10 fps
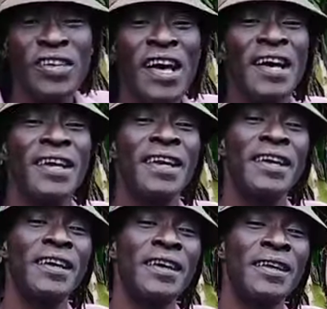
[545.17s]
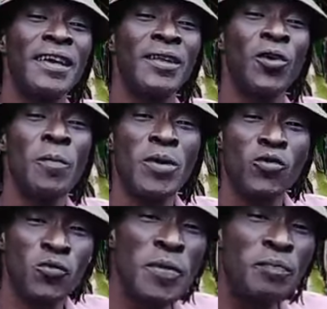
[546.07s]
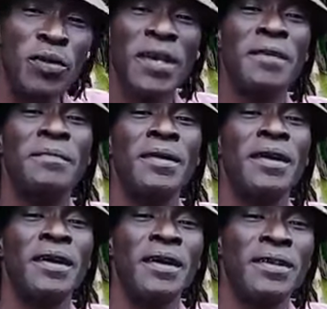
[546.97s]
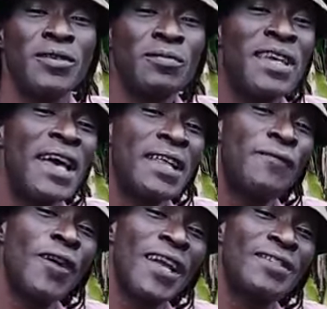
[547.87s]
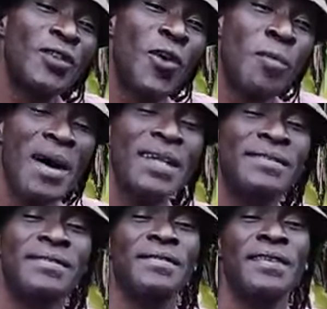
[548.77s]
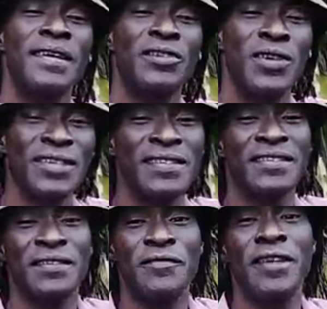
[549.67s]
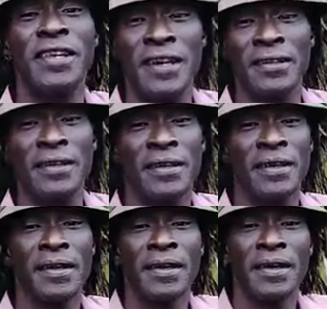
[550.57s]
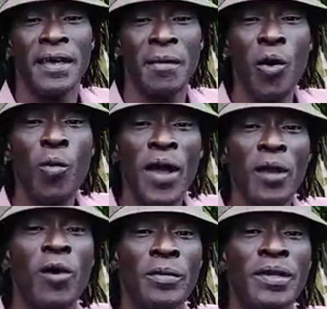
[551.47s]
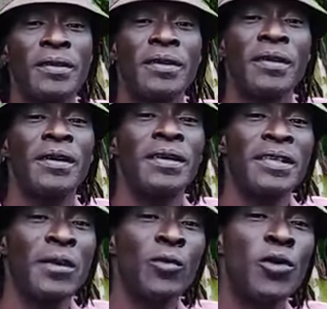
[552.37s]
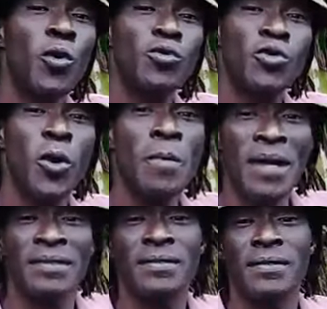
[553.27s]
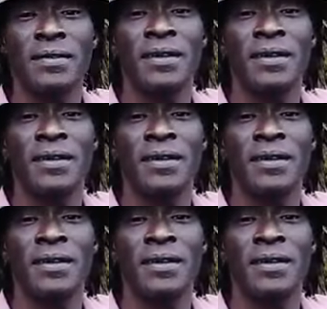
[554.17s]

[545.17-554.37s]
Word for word: on side, it, it go meet with people. Um, sometimes it forgets to combat. It dress as a civilian, and more welcoming than when you go to combat.